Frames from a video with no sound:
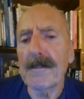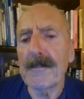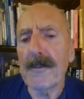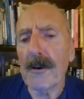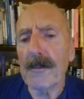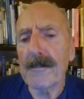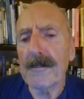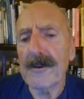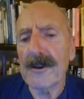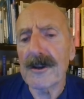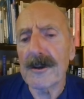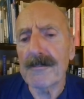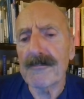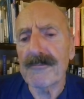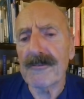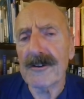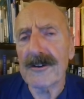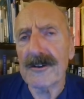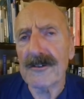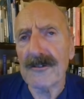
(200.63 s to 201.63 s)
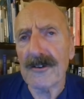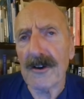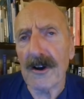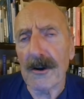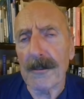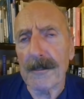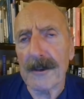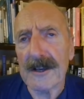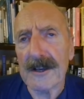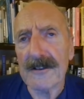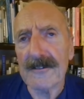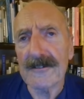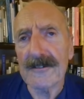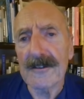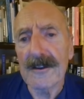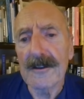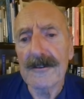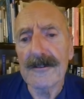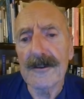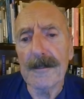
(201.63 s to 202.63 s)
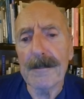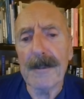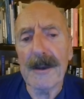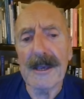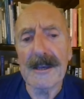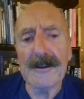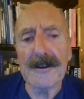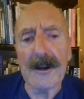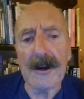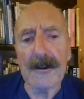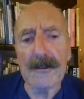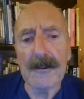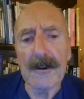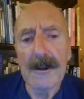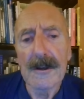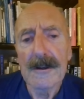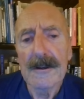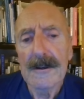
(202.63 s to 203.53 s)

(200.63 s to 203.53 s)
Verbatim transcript: popular British comics, The Beano,